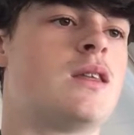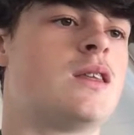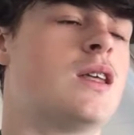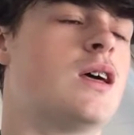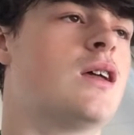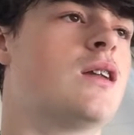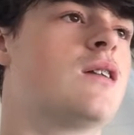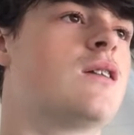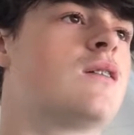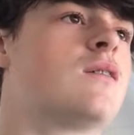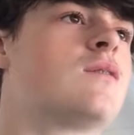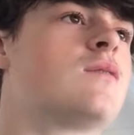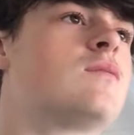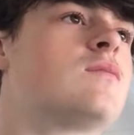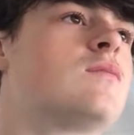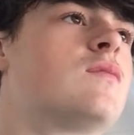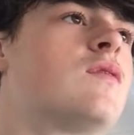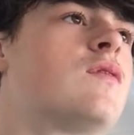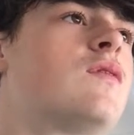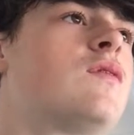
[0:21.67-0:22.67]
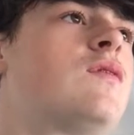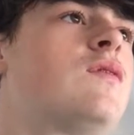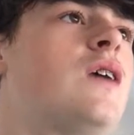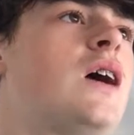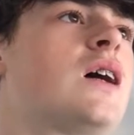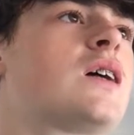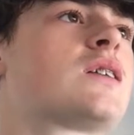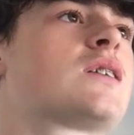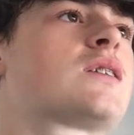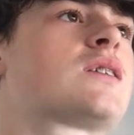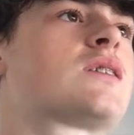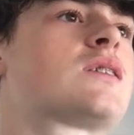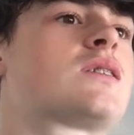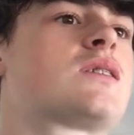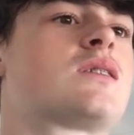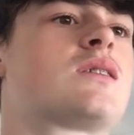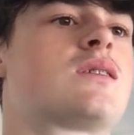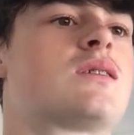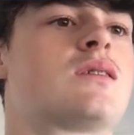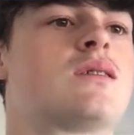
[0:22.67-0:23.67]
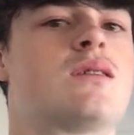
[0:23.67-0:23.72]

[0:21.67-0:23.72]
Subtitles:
Then fats,